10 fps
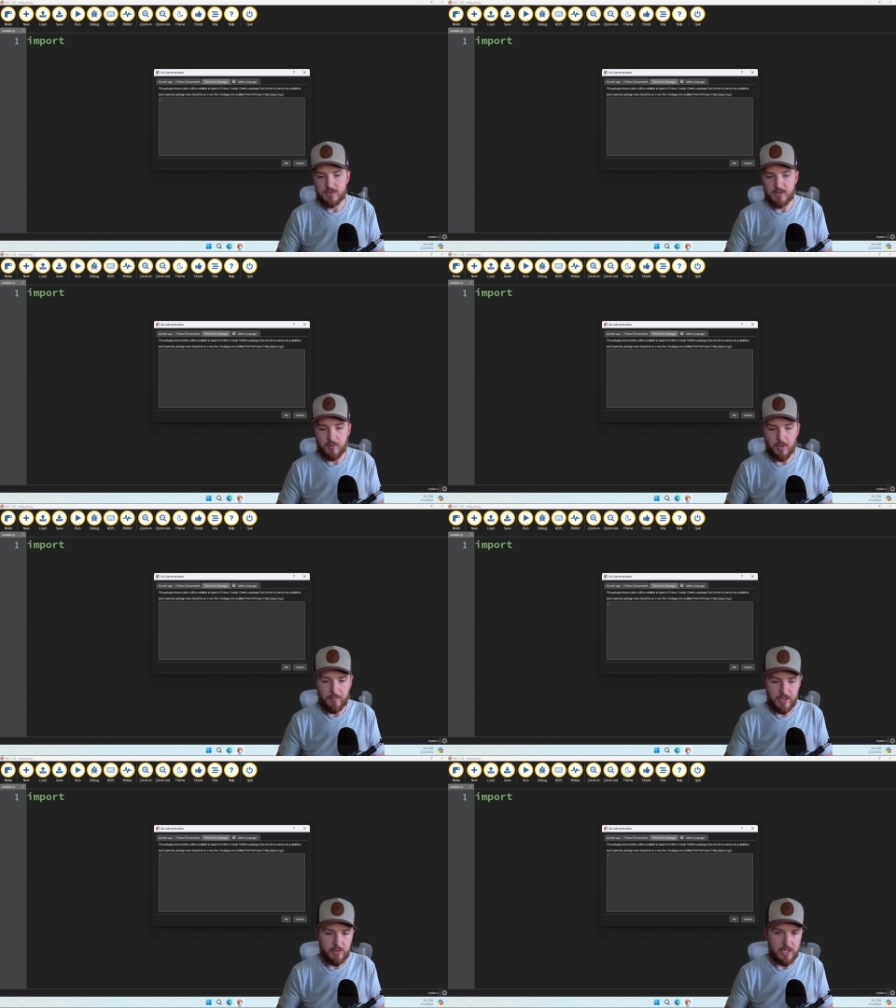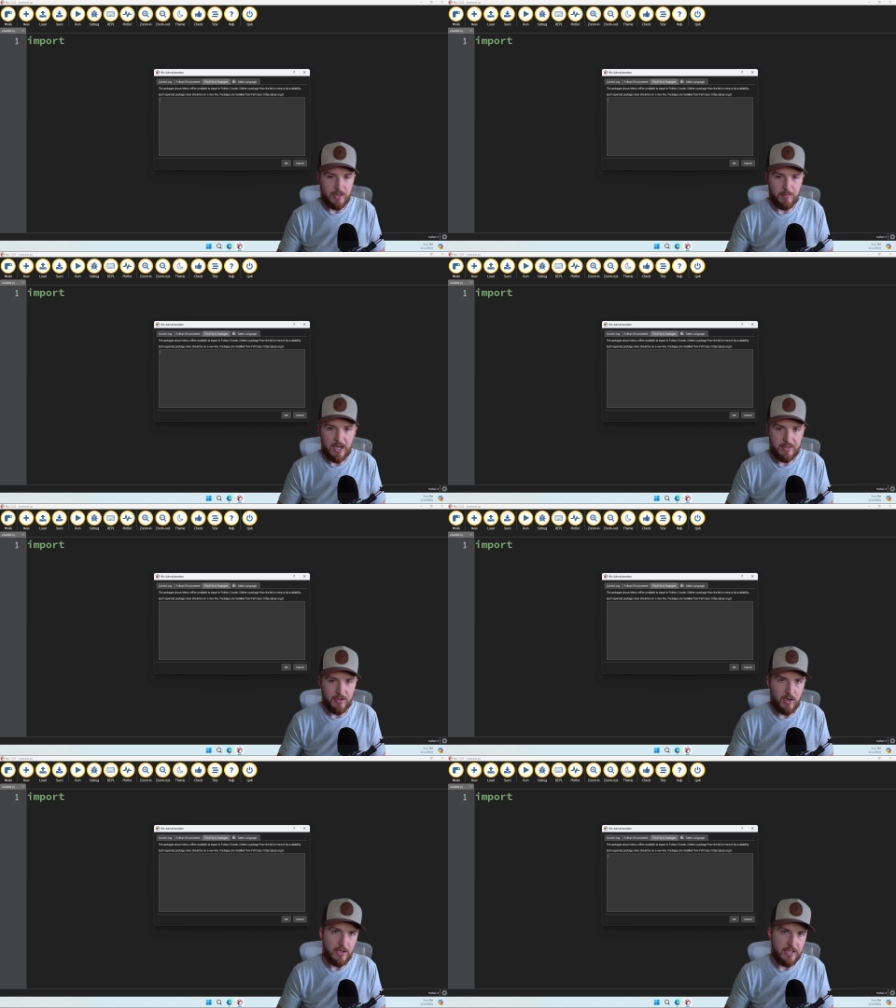some ability in
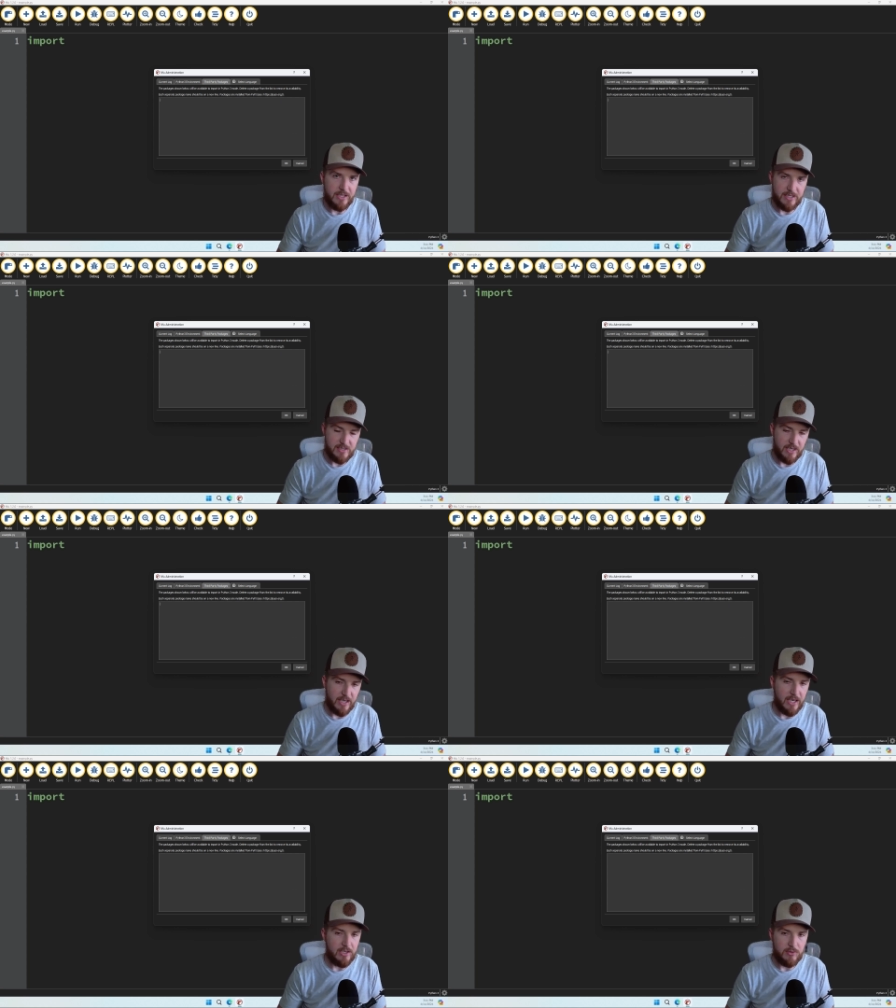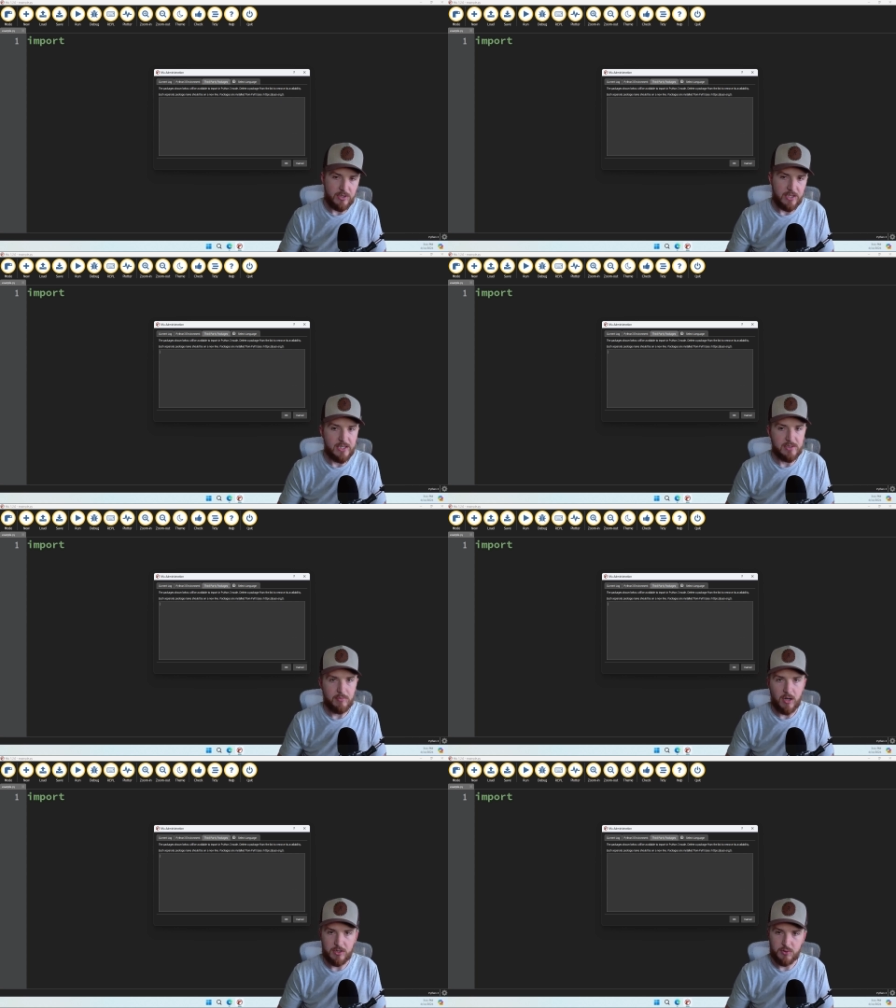Python and they say, hey, you need
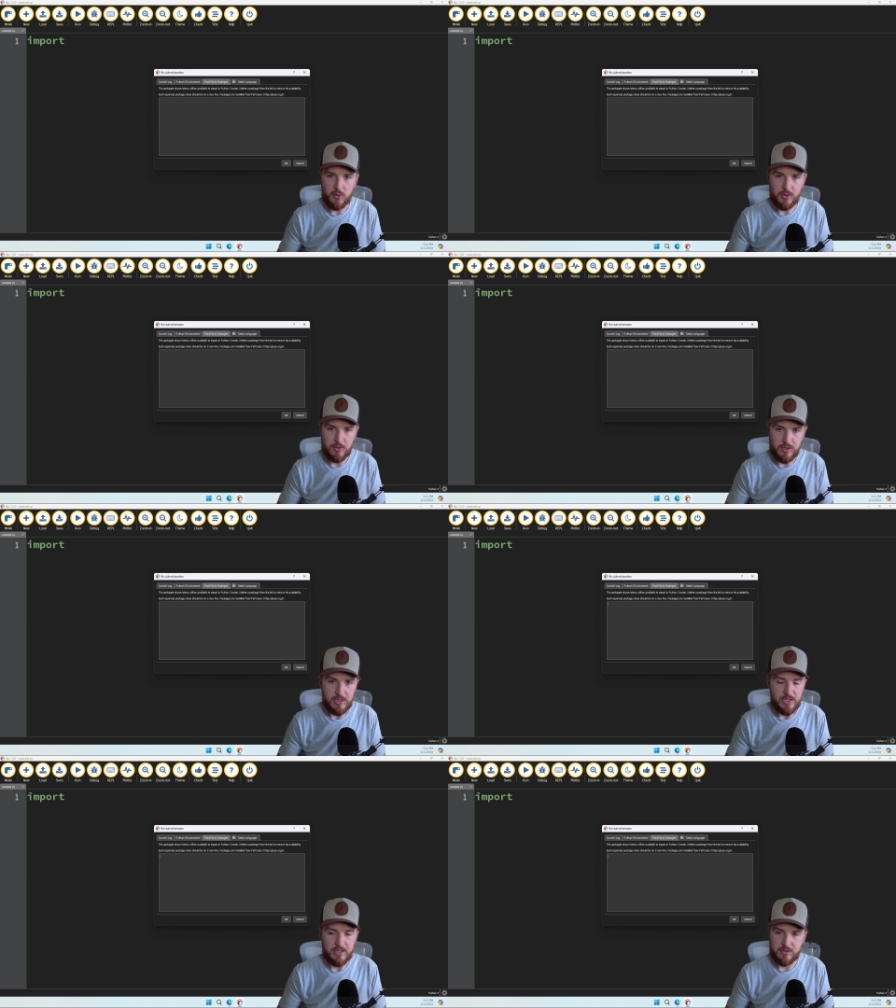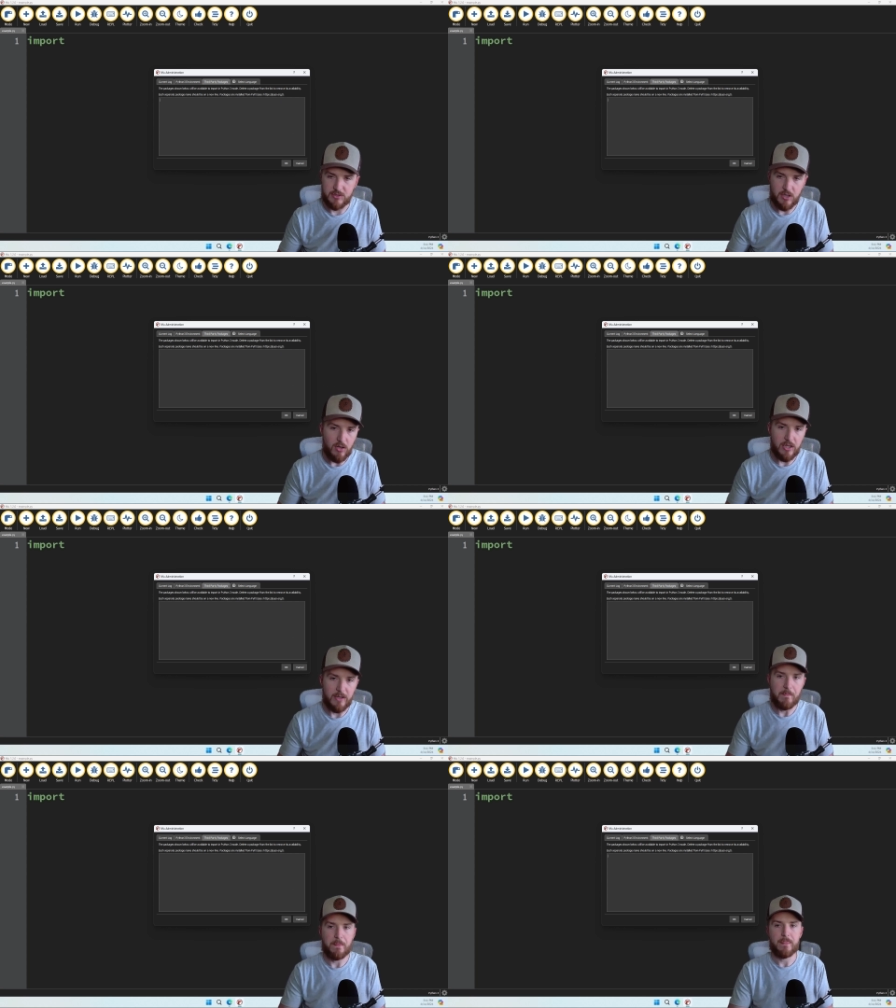this module and you need to install
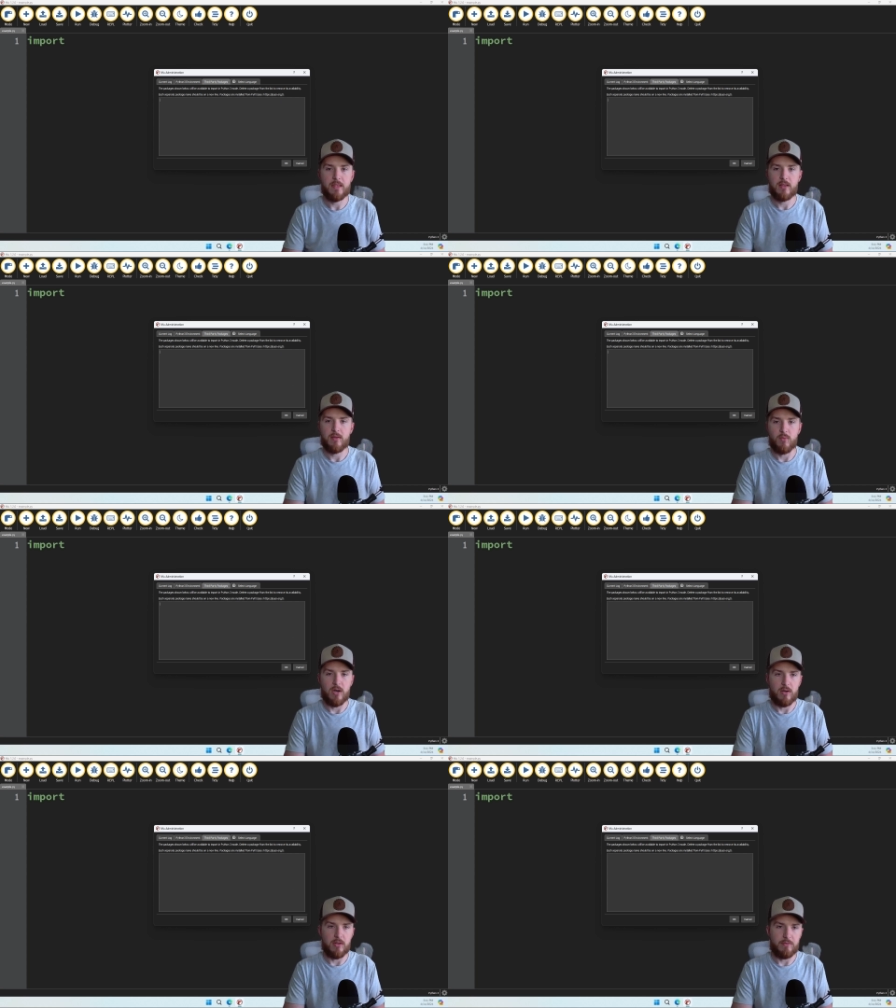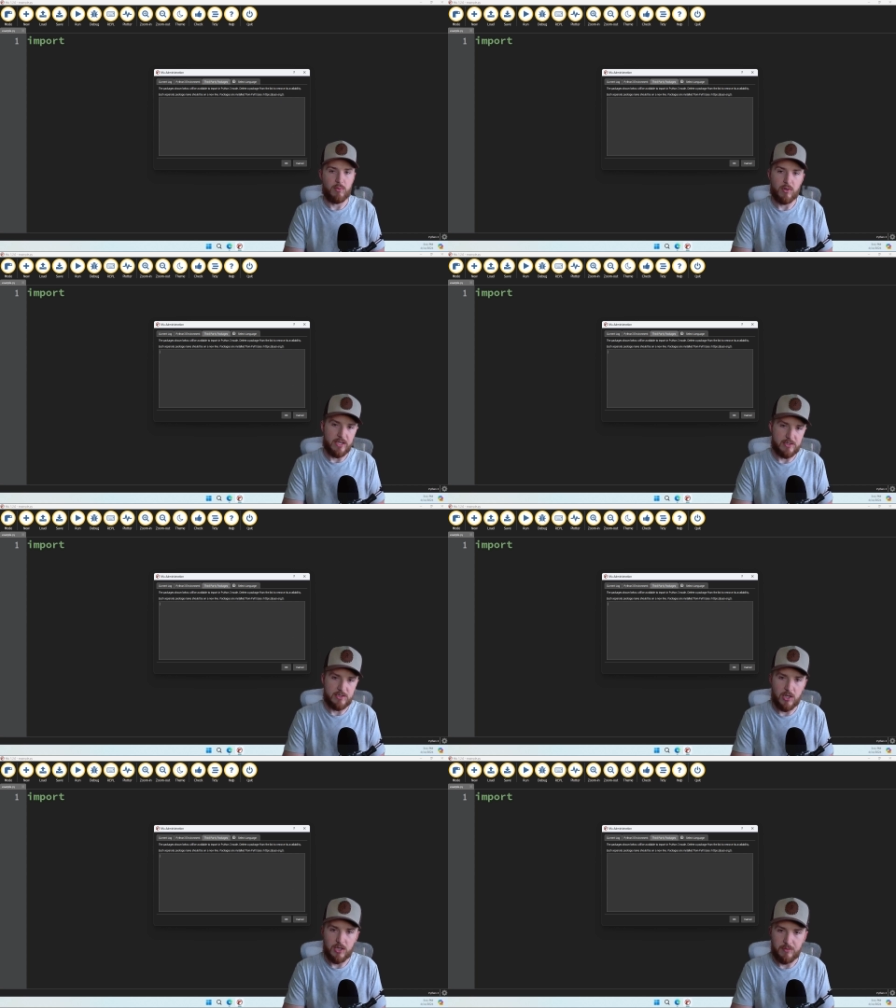it, well, if you want to
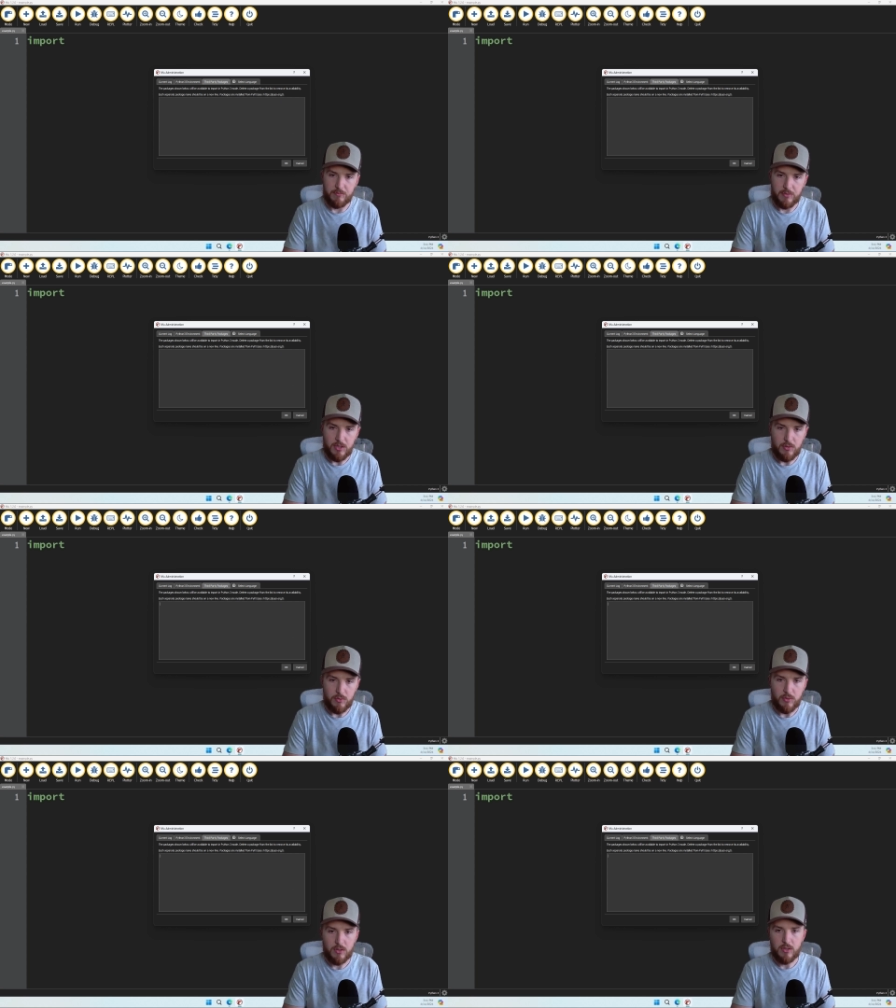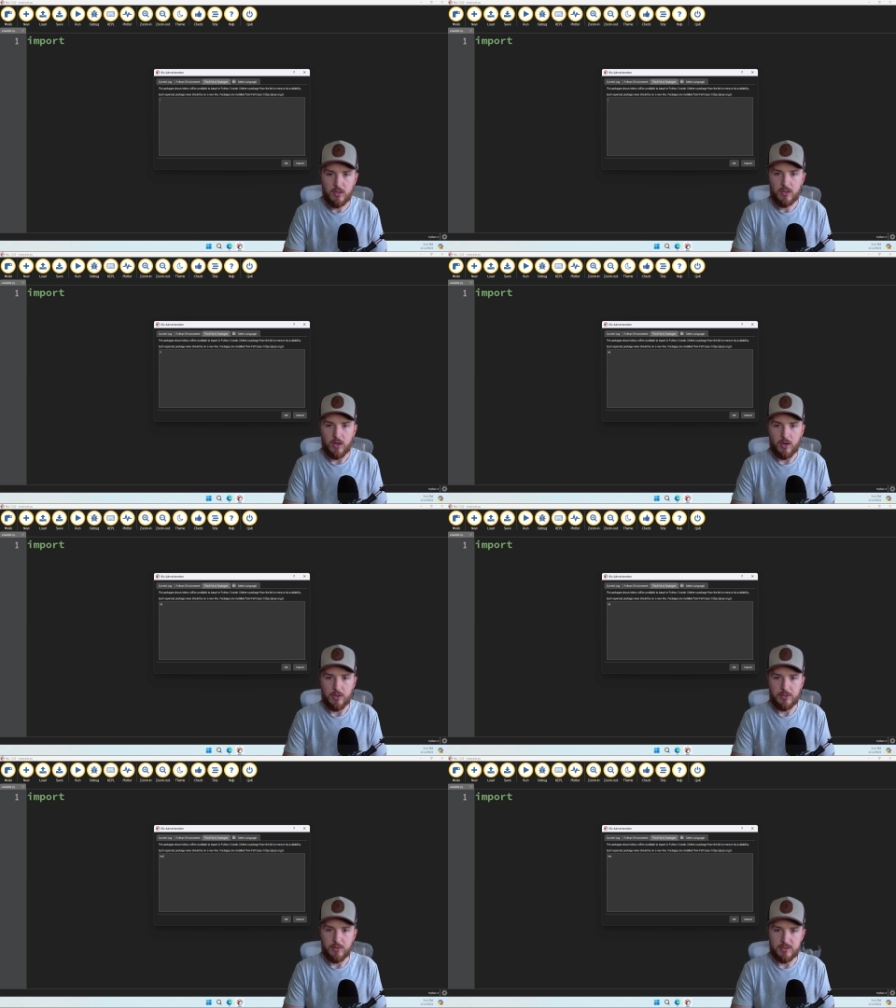install it in Mu,
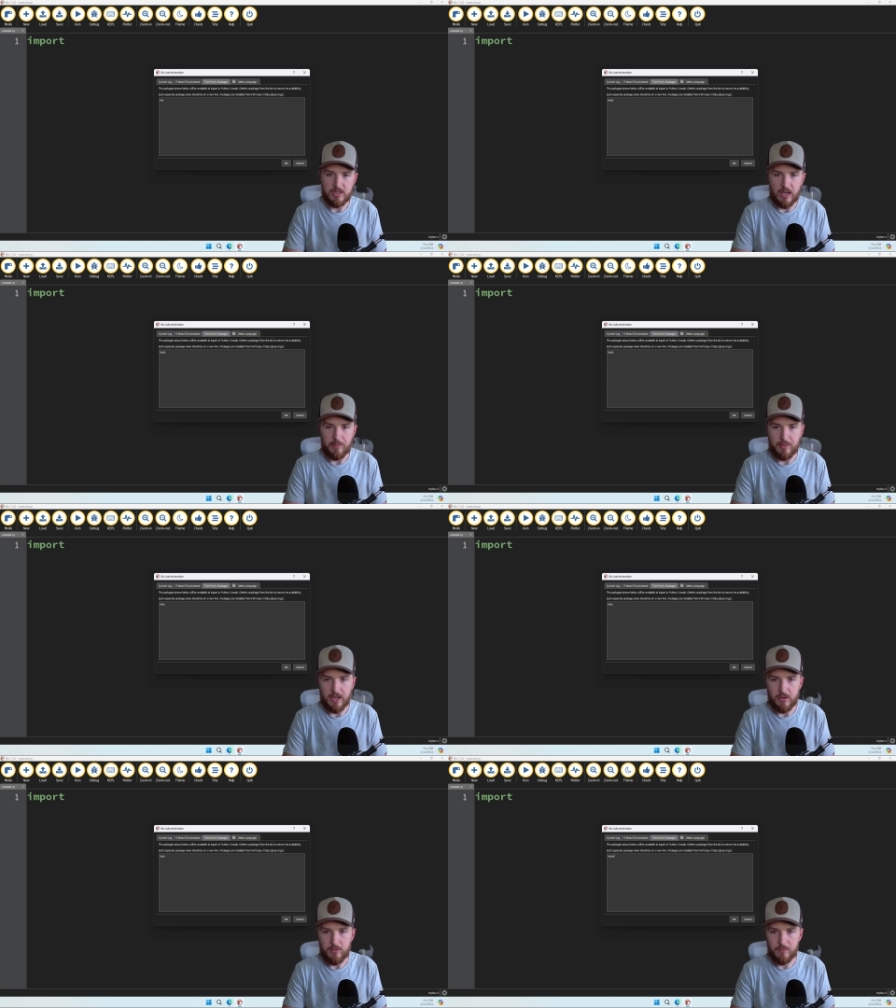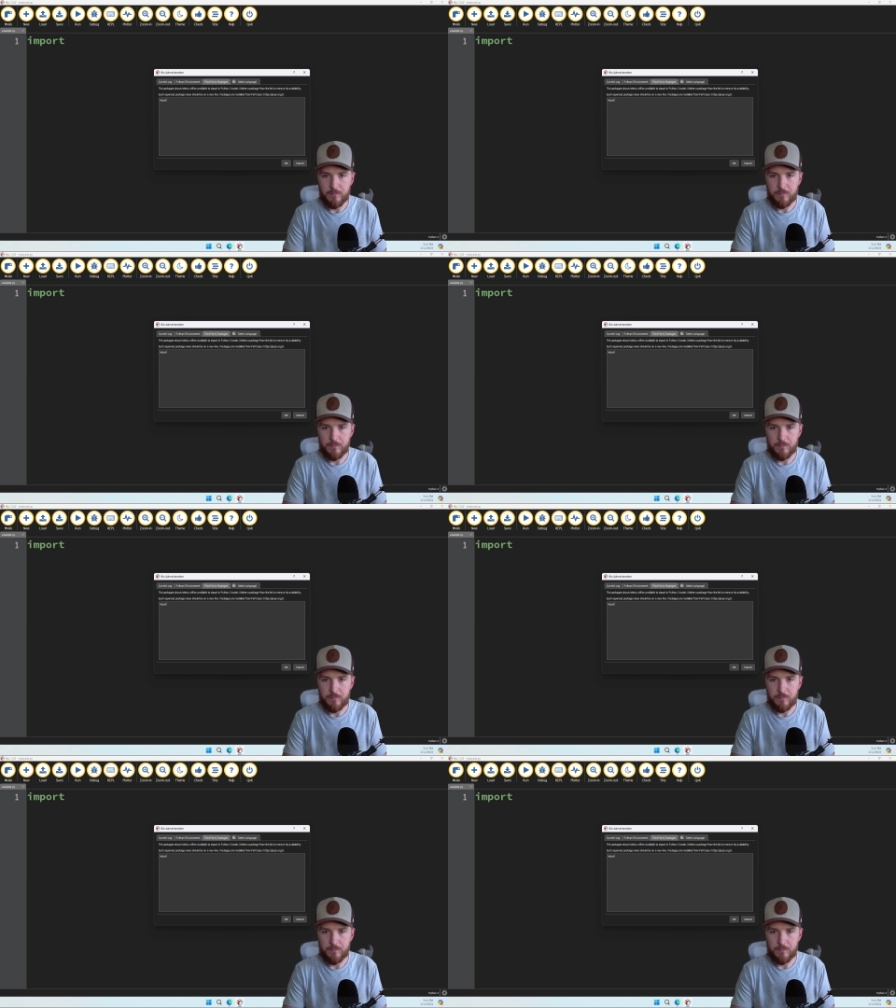all you do is type out